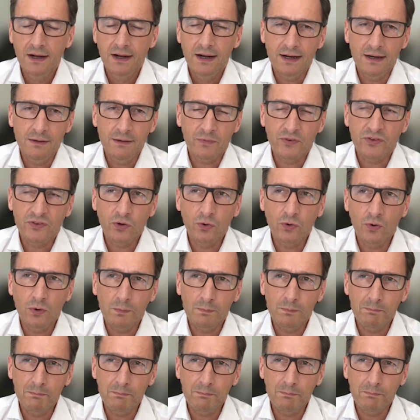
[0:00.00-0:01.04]
Um,
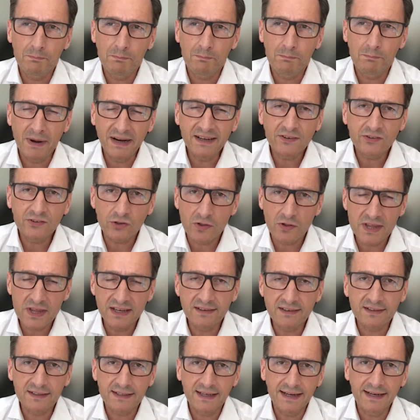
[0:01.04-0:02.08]
so based on
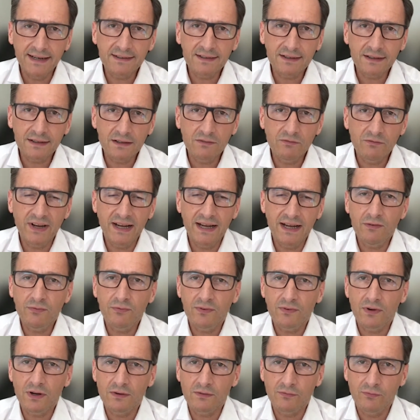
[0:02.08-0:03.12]
these data, we have
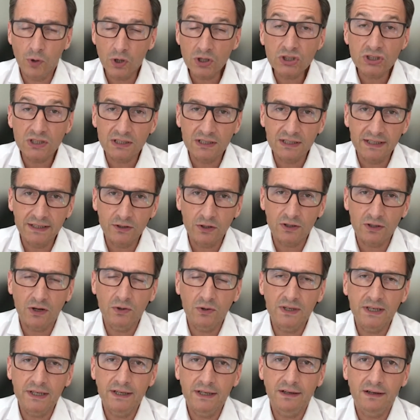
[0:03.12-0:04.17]
fortunately not
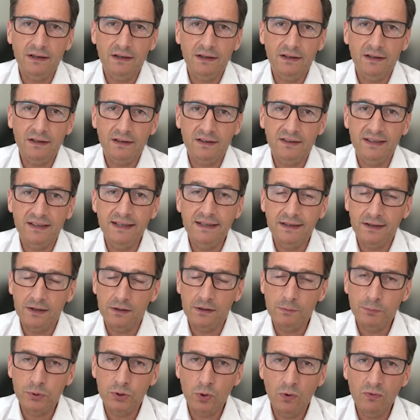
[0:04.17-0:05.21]
only uh, seen an
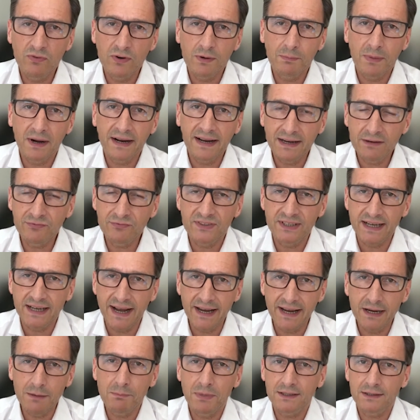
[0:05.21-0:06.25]
approval by F D
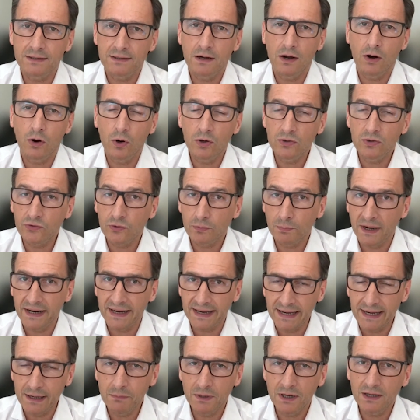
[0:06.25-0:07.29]
A, but also by
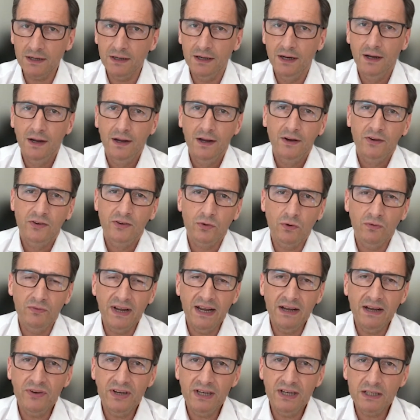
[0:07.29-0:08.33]
E M A. So we
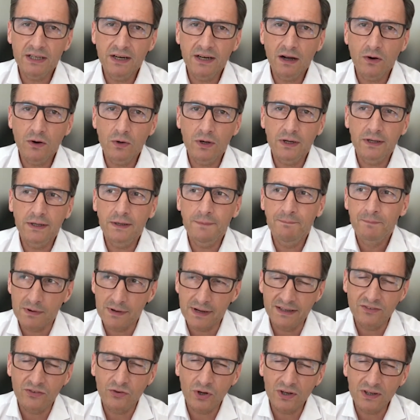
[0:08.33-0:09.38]
have here now, and
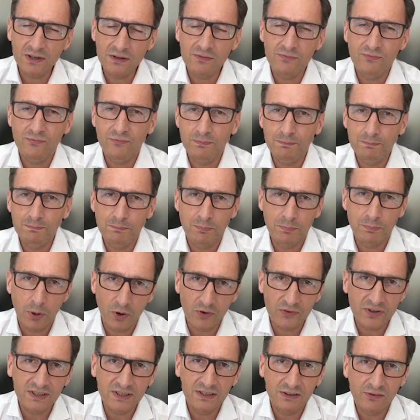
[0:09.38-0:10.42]
it's not a
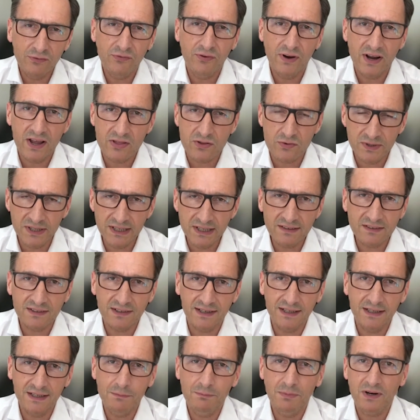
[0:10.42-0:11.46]
positive phase three
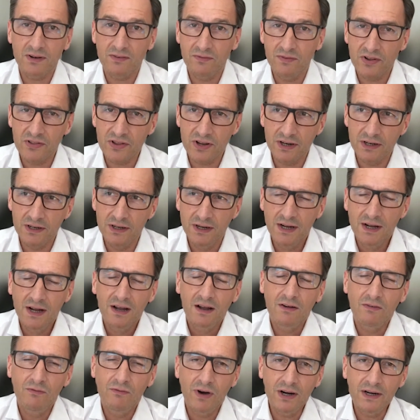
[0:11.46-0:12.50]
study, but with a
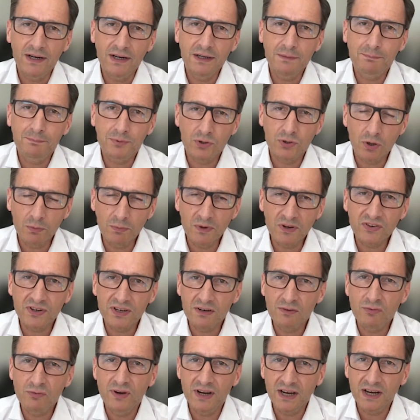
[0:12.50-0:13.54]
very
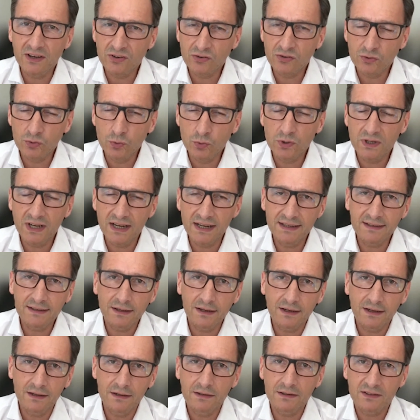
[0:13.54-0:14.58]
promising phase two
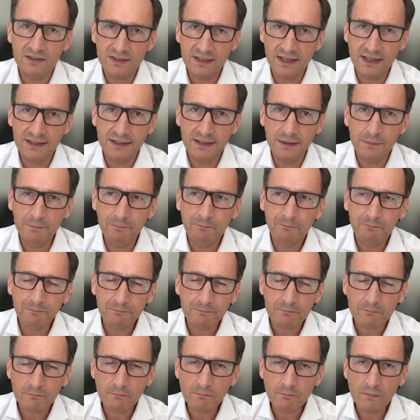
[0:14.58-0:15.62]
data uh, study,
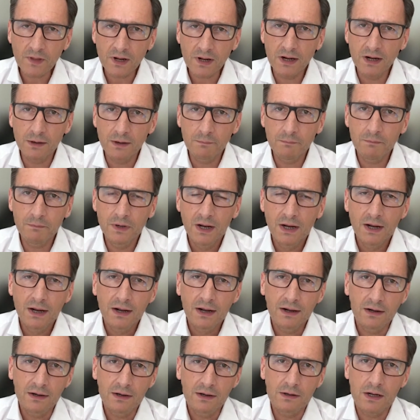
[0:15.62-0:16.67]
um,
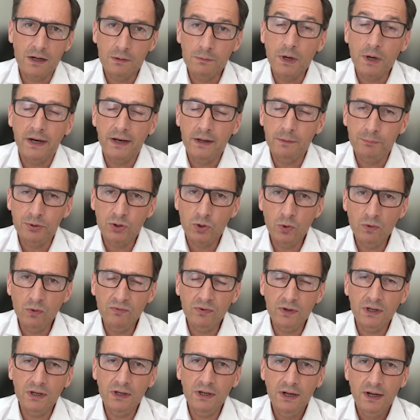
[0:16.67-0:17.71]
uh, an
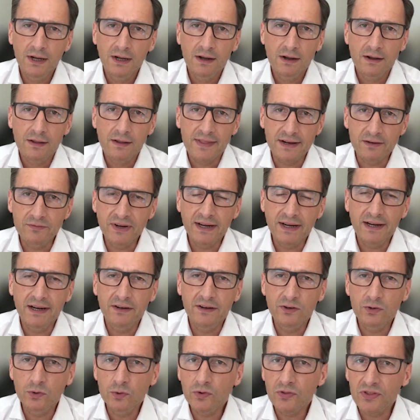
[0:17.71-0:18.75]
approval that we can
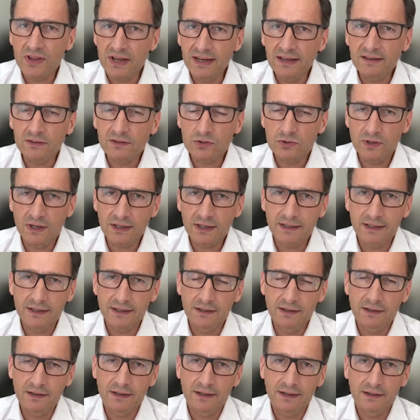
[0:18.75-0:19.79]
use these drugs
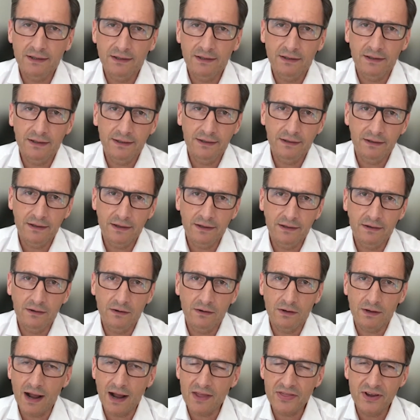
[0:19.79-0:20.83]
in, in, in,
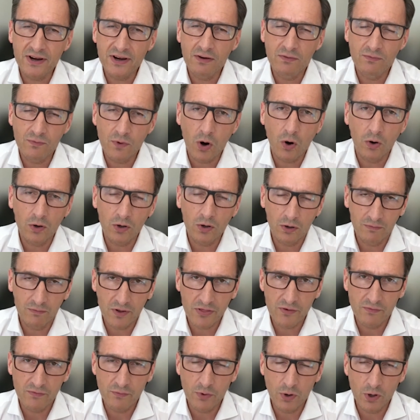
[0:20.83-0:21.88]
in, I think, all
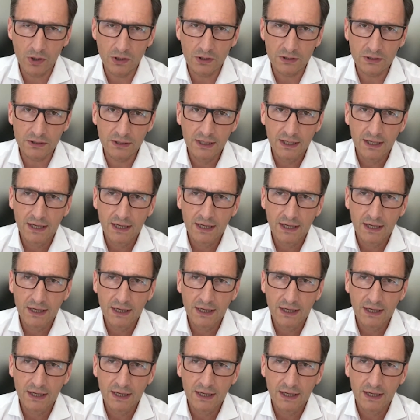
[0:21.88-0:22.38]
over the world.